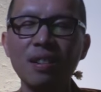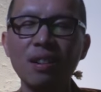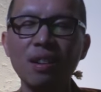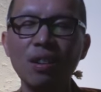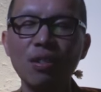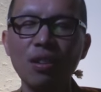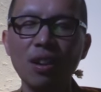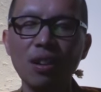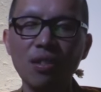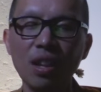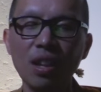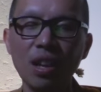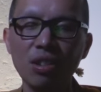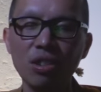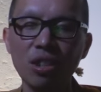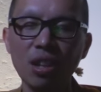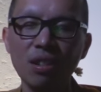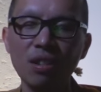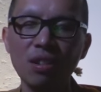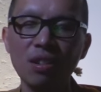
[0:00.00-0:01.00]
If you have that
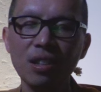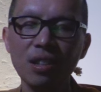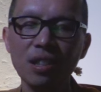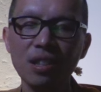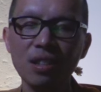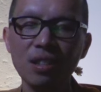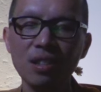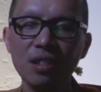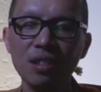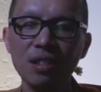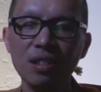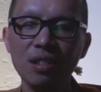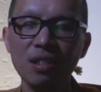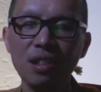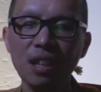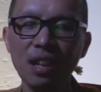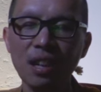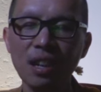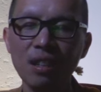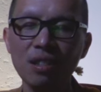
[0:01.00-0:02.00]
gentleness,
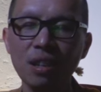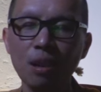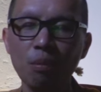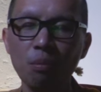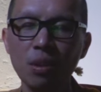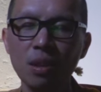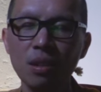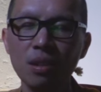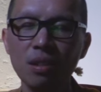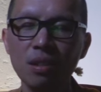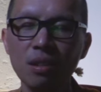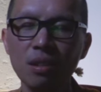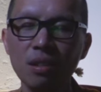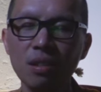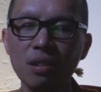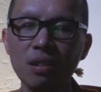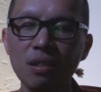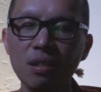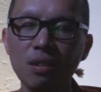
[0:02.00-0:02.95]
that acceptance,